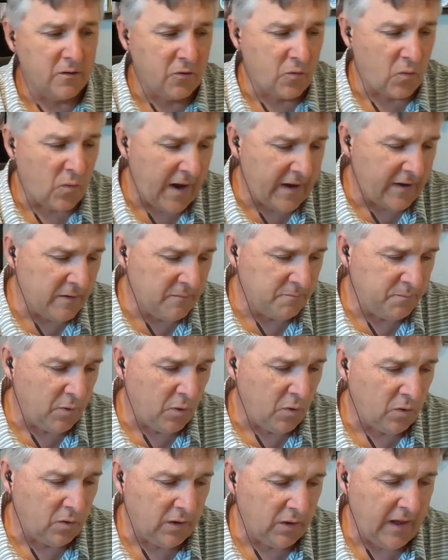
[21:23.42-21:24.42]
granite
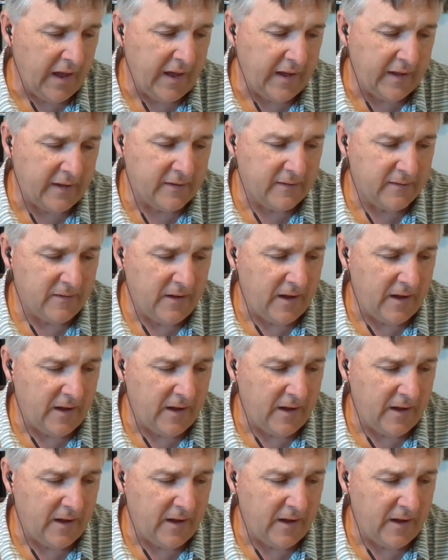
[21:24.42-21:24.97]
bowl lake.